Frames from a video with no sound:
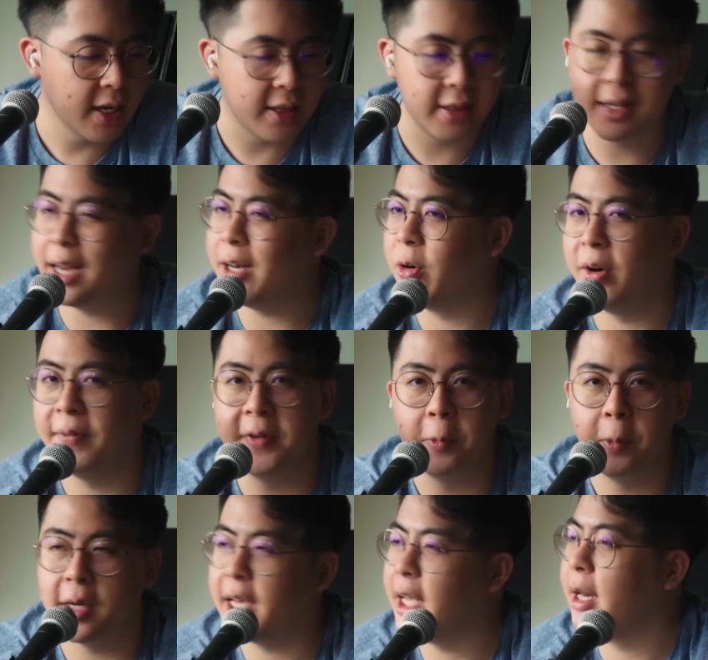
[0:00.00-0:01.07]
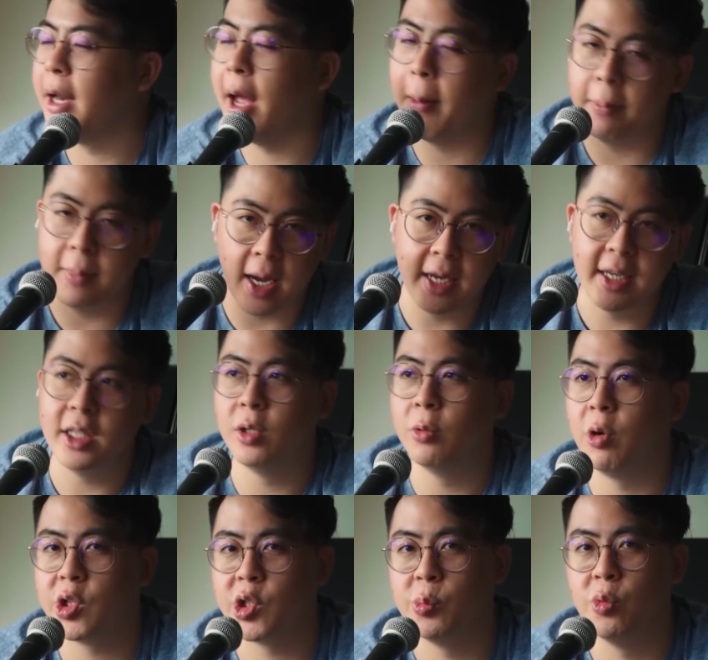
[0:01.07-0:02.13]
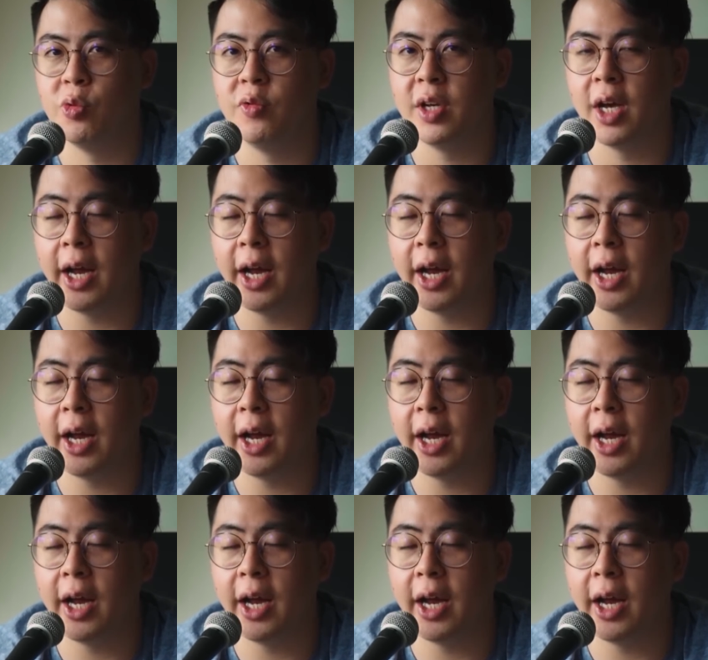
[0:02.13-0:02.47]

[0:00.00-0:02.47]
night or every weekend I need to watch a movie.